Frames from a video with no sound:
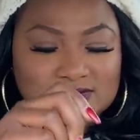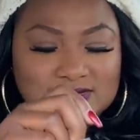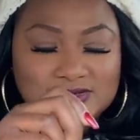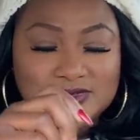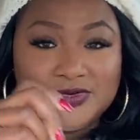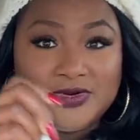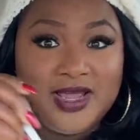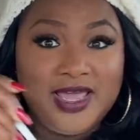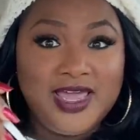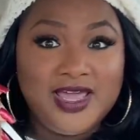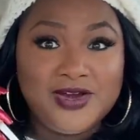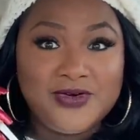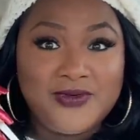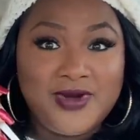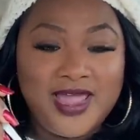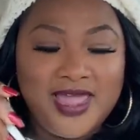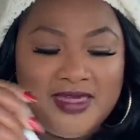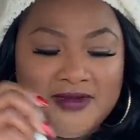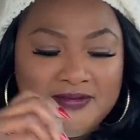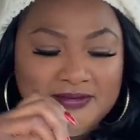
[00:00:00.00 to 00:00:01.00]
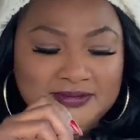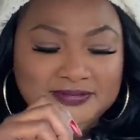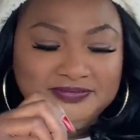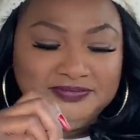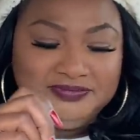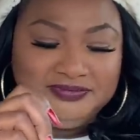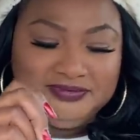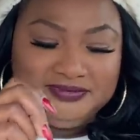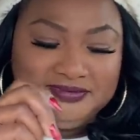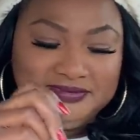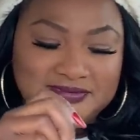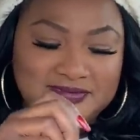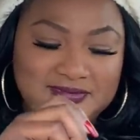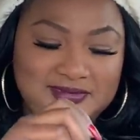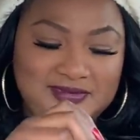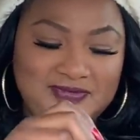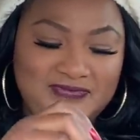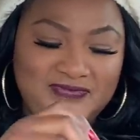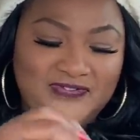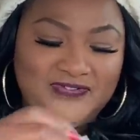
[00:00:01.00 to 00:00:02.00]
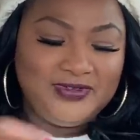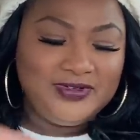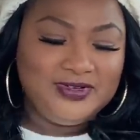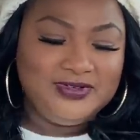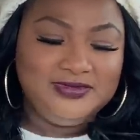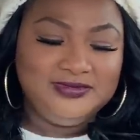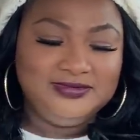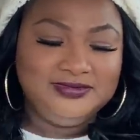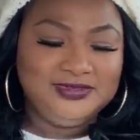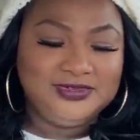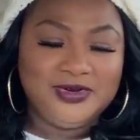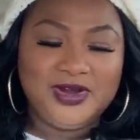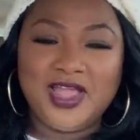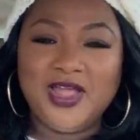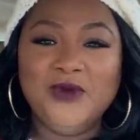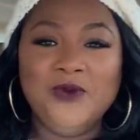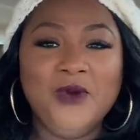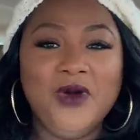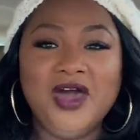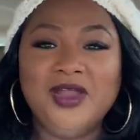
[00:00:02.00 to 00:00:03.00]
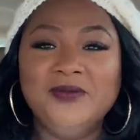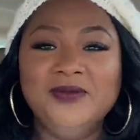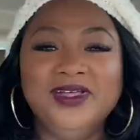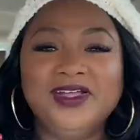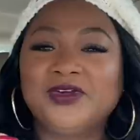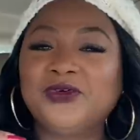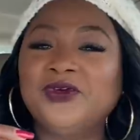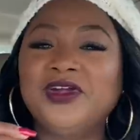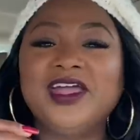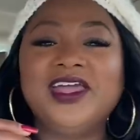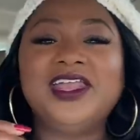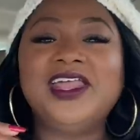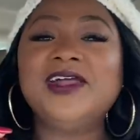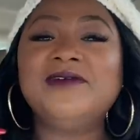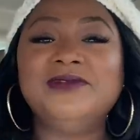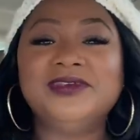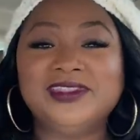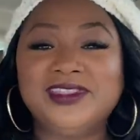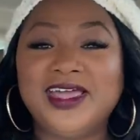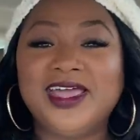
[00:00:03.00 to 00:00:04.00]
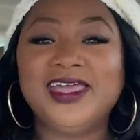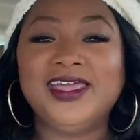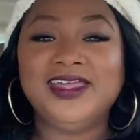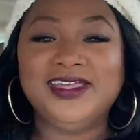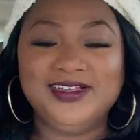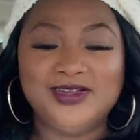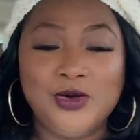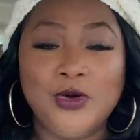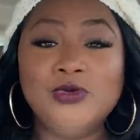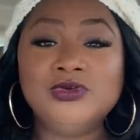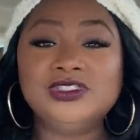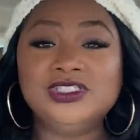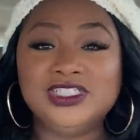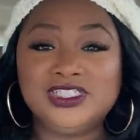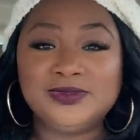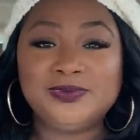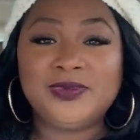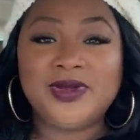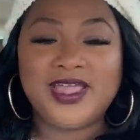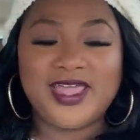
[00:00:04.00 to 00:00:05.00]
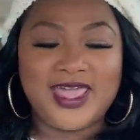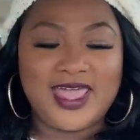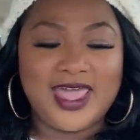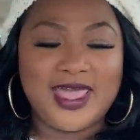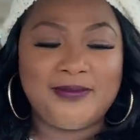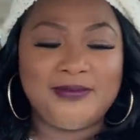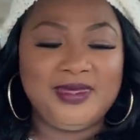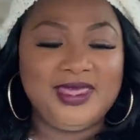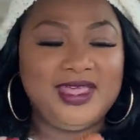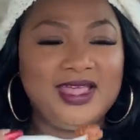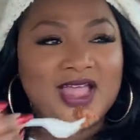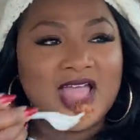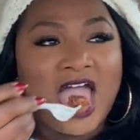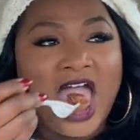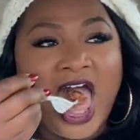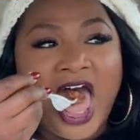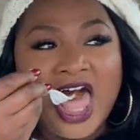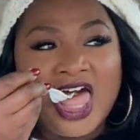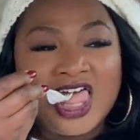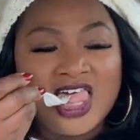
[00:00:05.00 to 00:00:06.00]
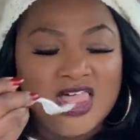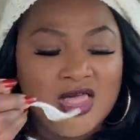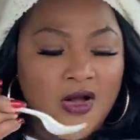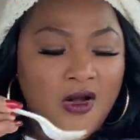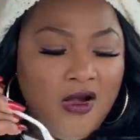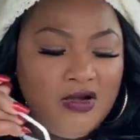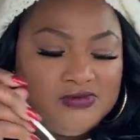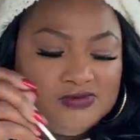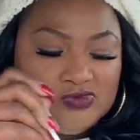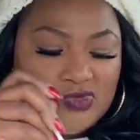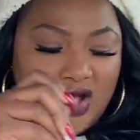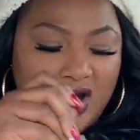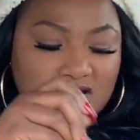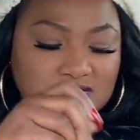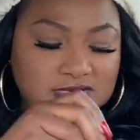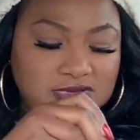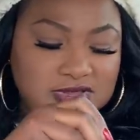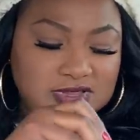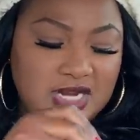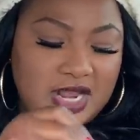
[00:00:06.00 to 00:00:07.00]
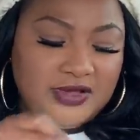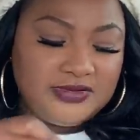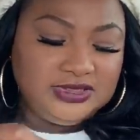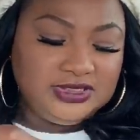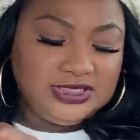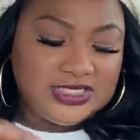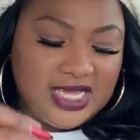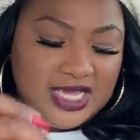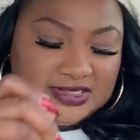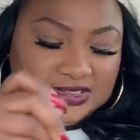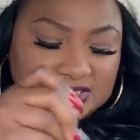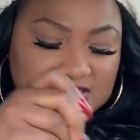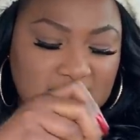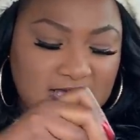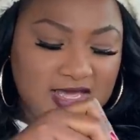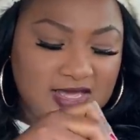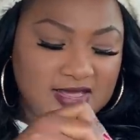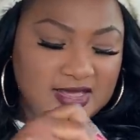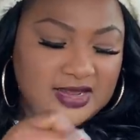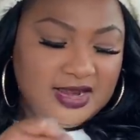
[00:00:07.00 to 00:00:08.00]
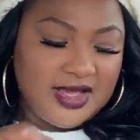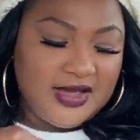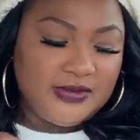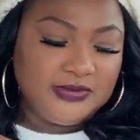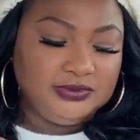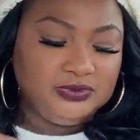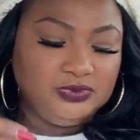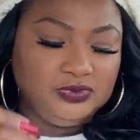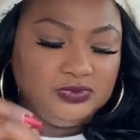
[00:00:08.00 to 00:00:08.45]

cran grape, cran watermelon, cran everything. Ocean Spray had me. So that was the last thing I cut out.